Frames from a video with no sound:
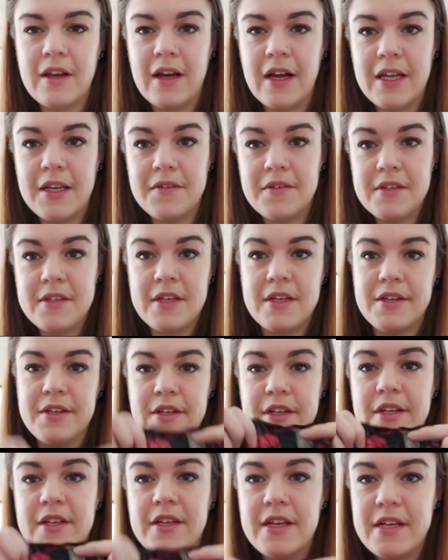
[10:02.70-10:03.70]
line of
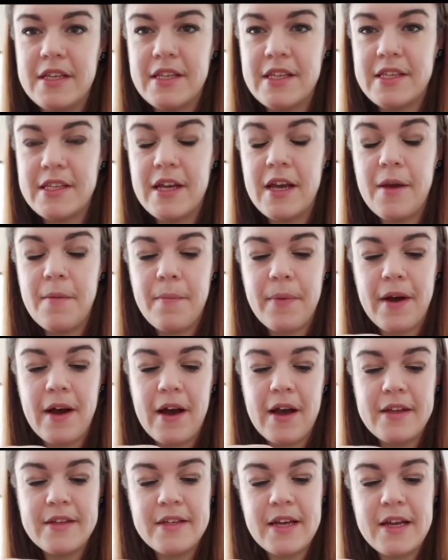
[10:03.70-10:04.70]
stitching near the zip,
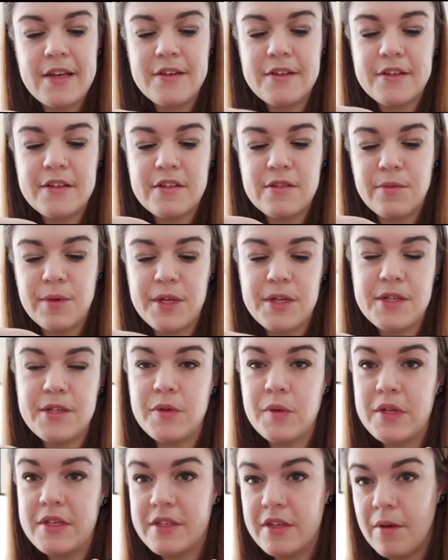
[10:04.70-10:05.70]
I tend to switch
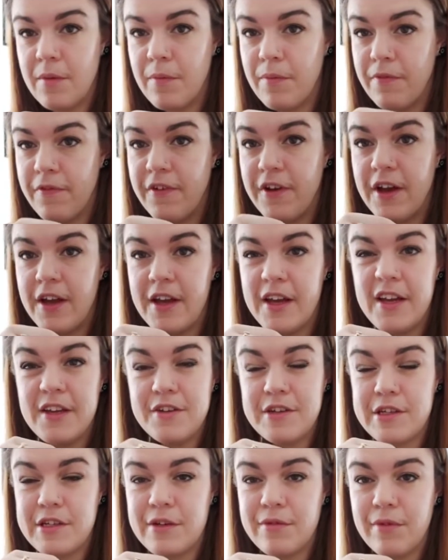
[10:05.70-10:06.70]
to a zip foot here,
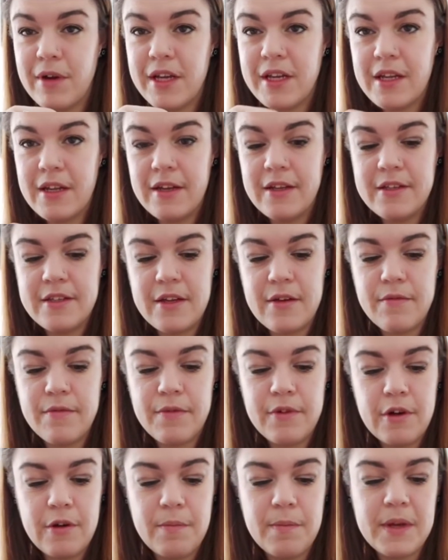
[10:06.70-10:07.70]
just a regular zip
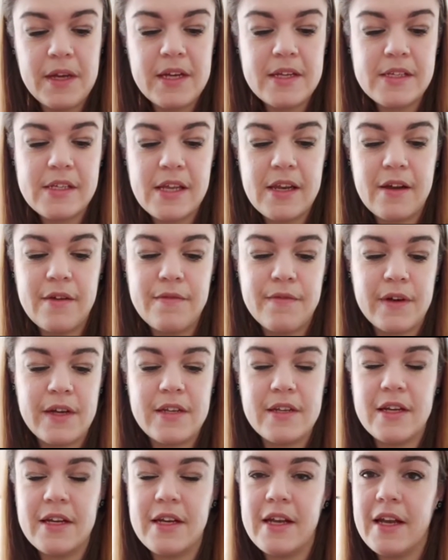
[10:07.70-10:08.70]
foot, because then I
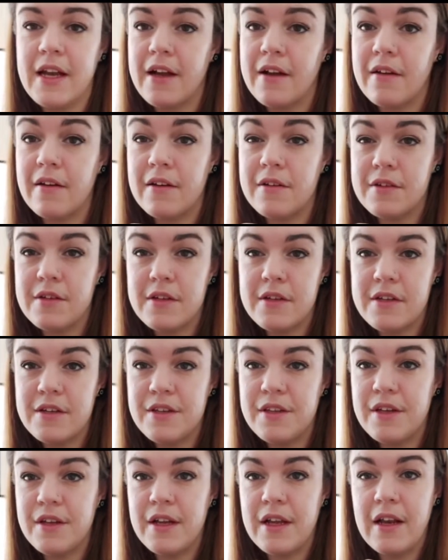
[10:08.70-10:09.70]
find I can get closer
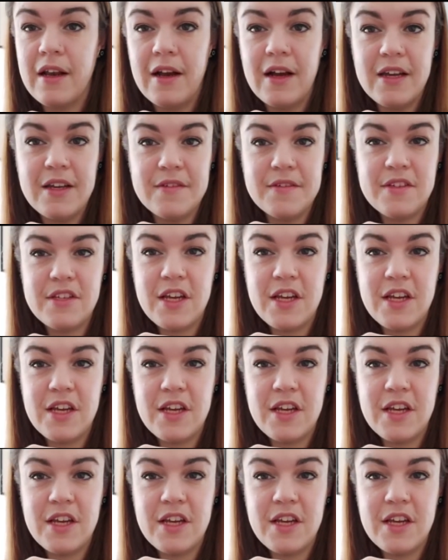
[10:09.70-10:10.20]
to the line of